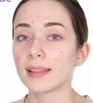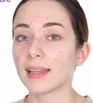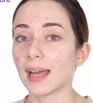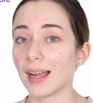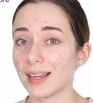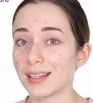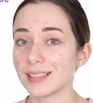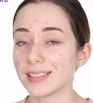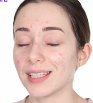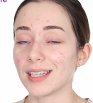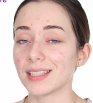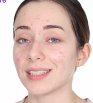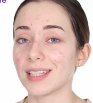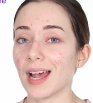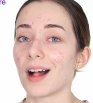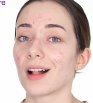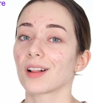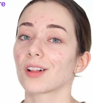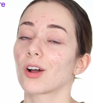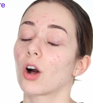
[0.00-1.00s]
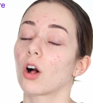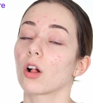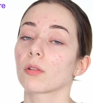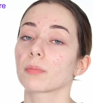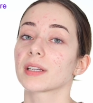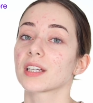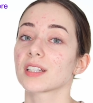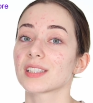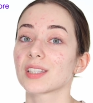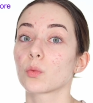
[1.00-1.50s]
that contains alcohol
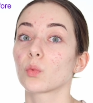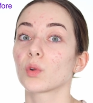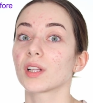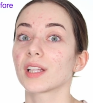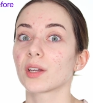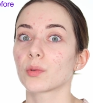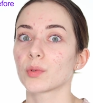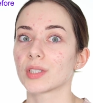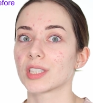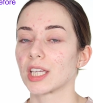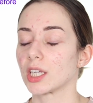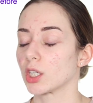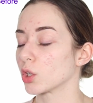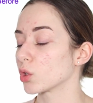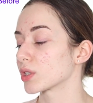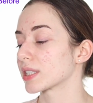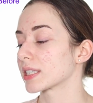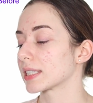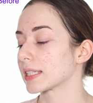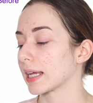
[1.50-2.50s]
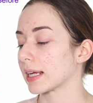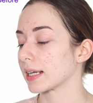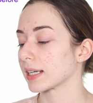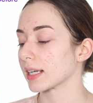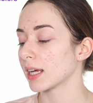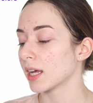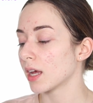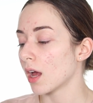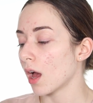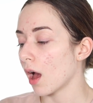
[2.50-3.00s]
because it will irritate your
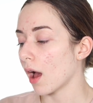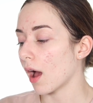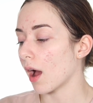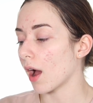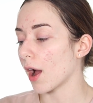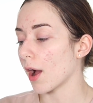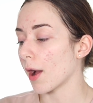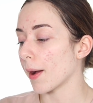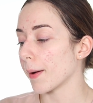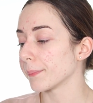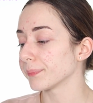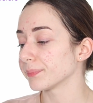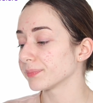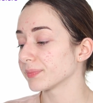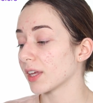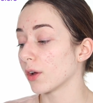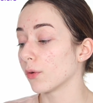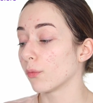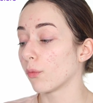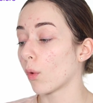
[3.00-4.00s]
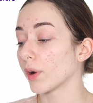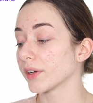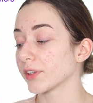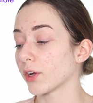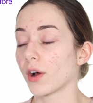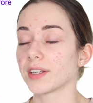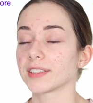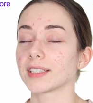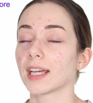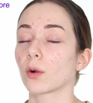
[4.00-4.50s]
skin. Avoid
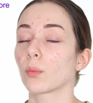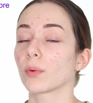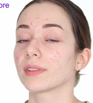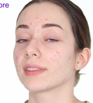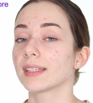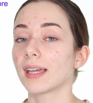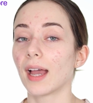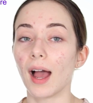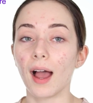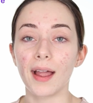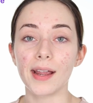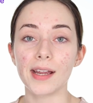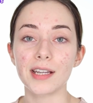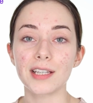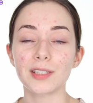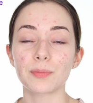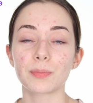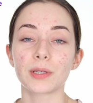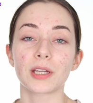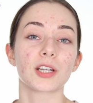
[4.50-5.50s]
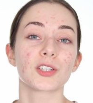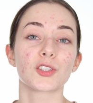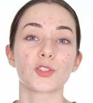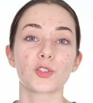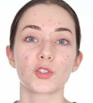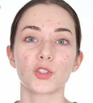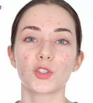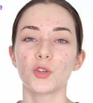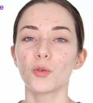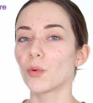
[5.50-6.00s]
contact with the eyes
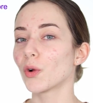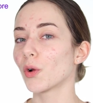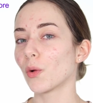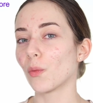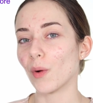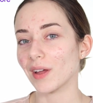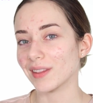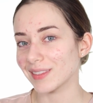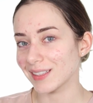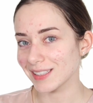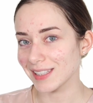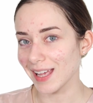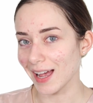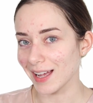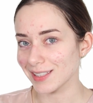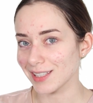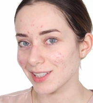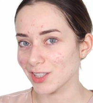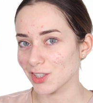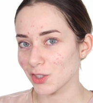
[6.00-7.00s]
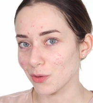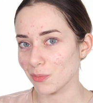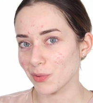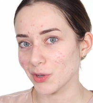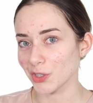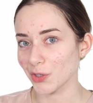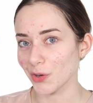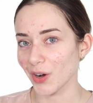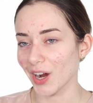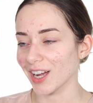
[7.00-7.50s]
because you wouldn't want these acids to
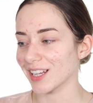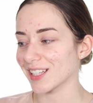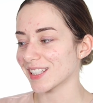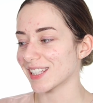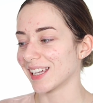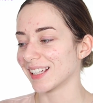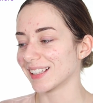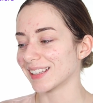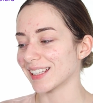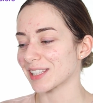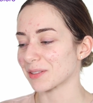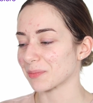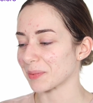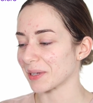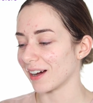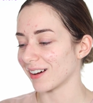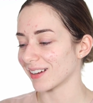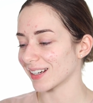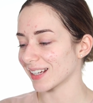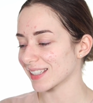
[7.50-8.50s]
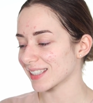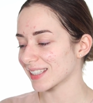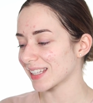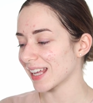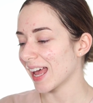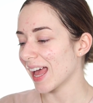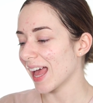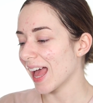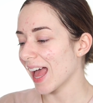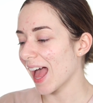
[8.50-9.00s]
burn your eyes, let's be honest.
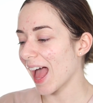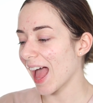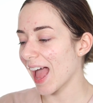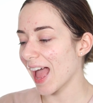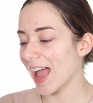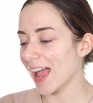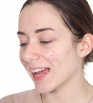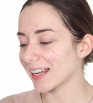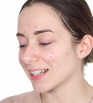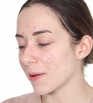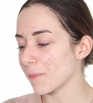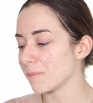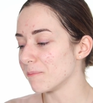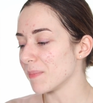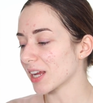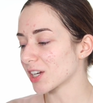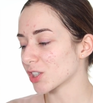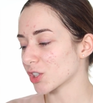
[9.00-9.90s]
And make